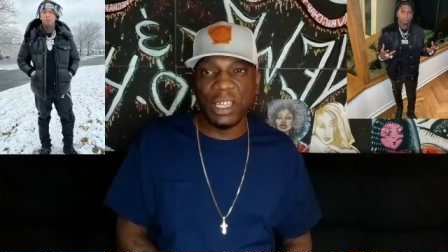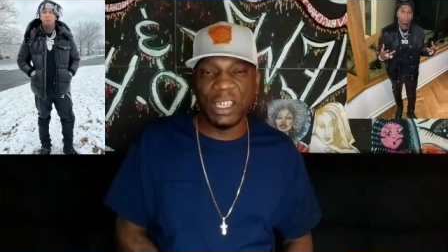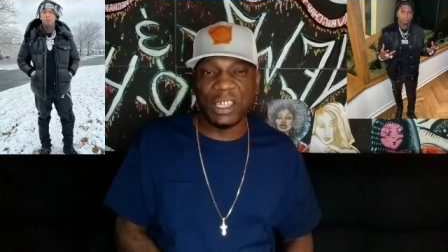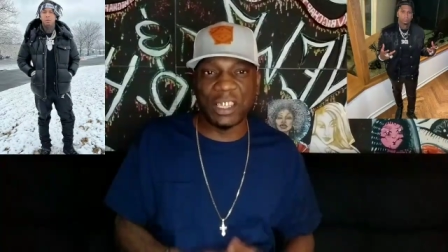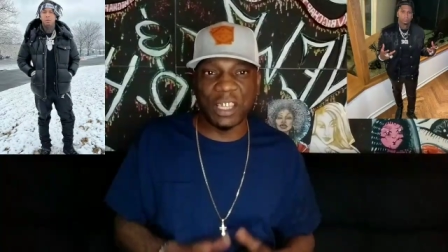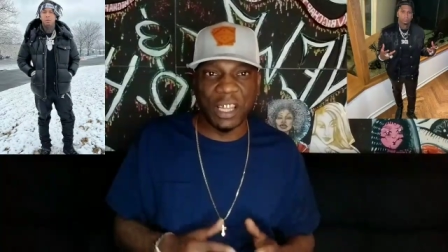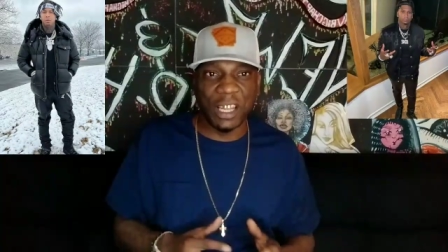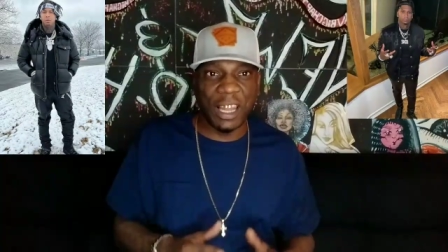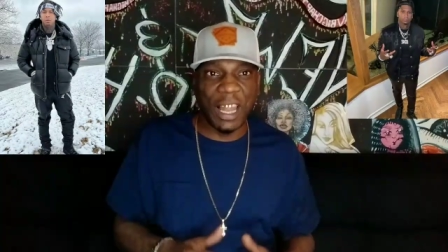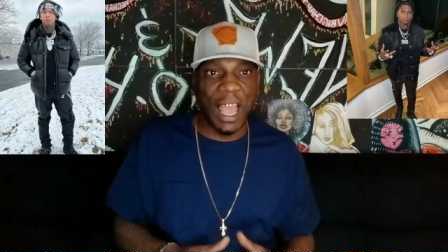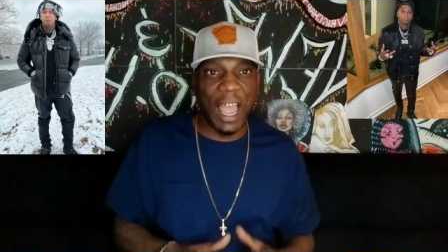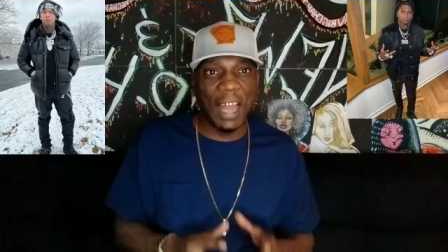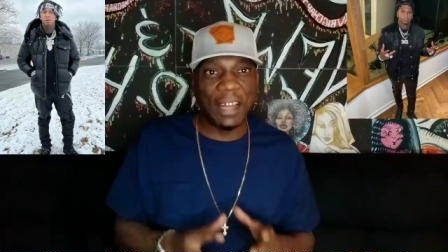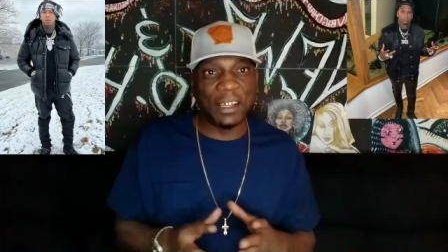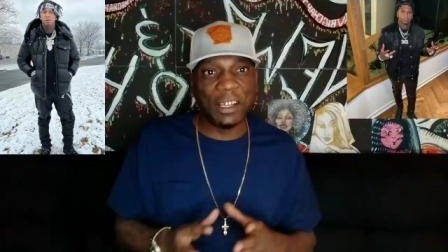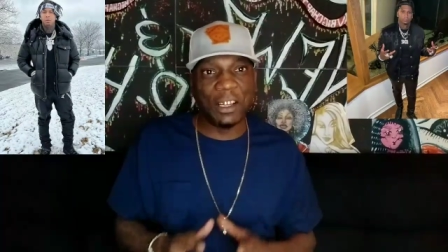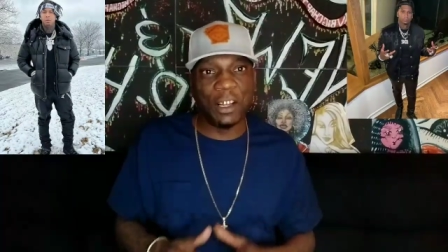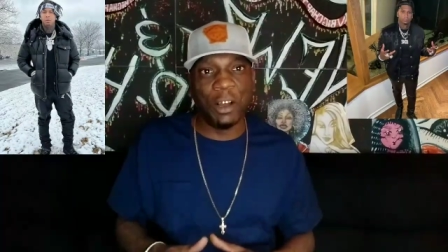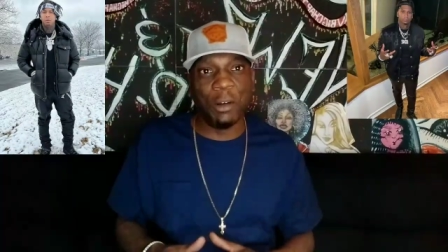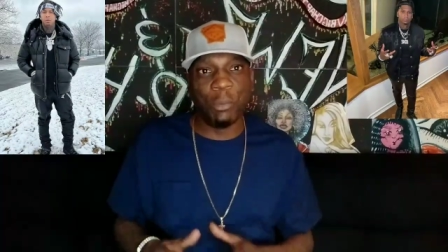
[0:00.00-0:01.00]
It's a
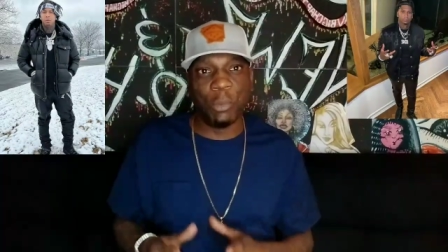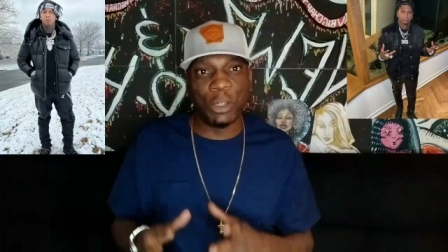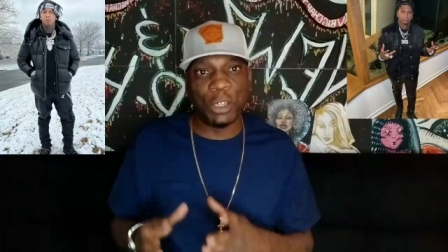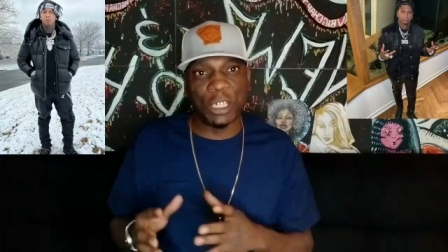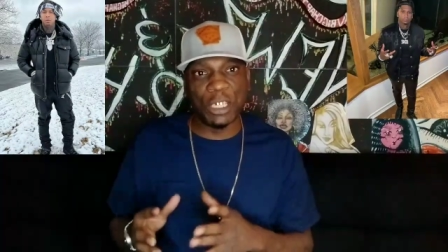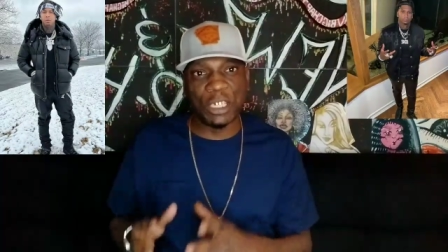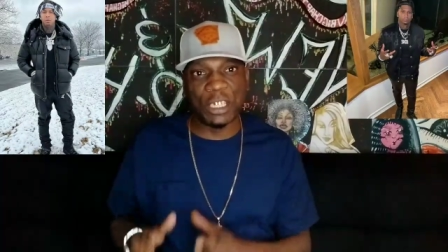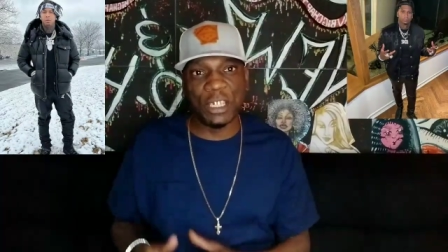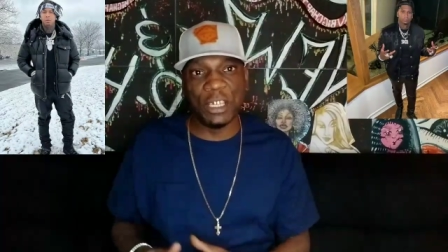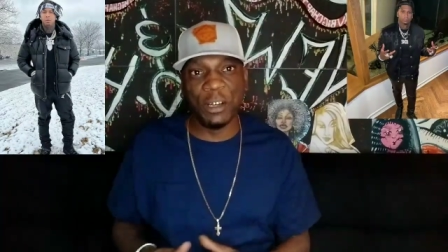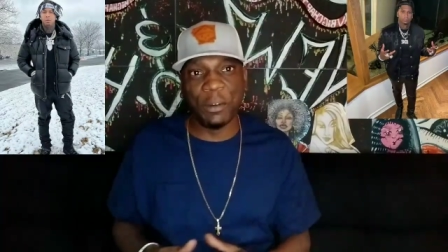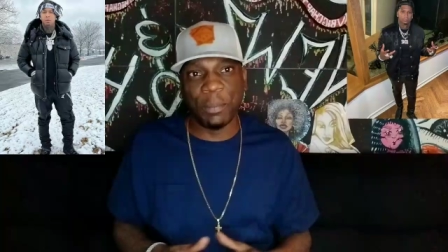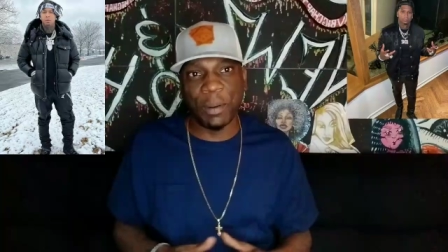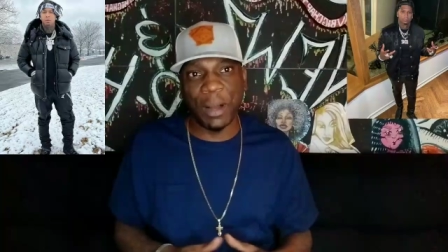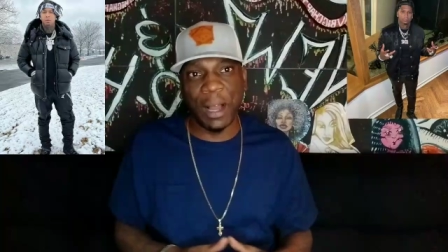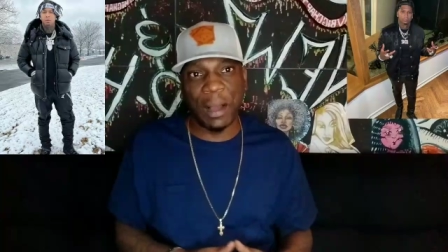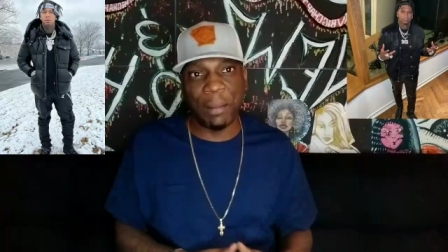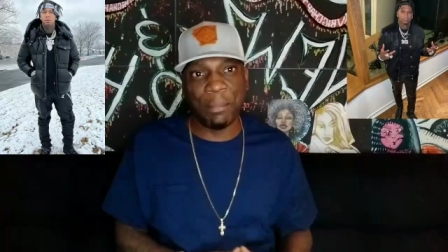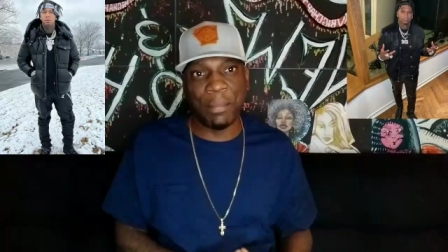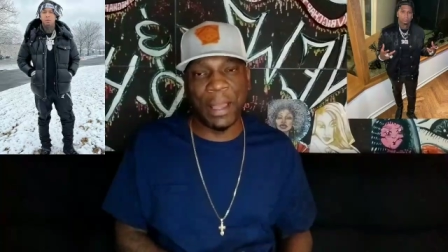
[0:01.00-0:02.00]
lot come with this hip
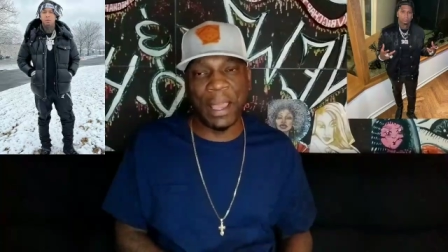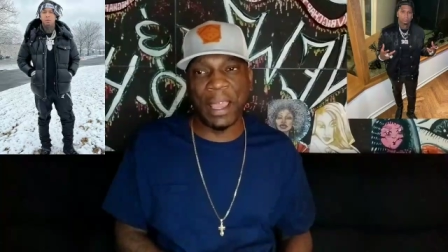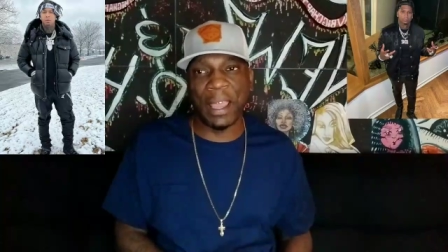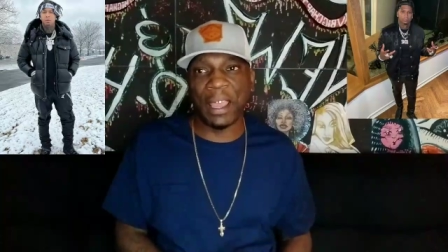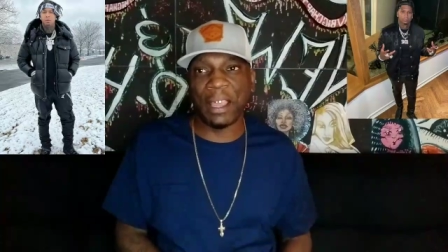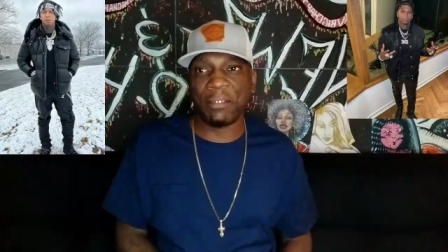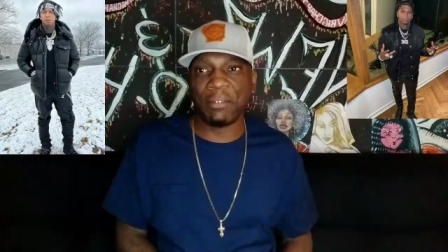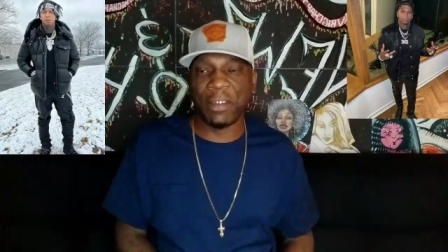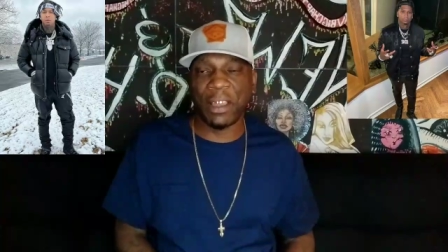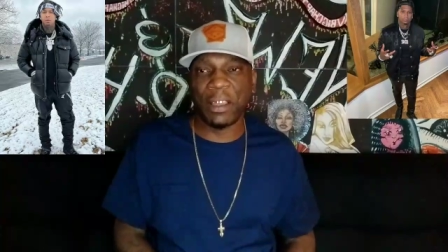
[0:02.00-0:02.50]
hop bag,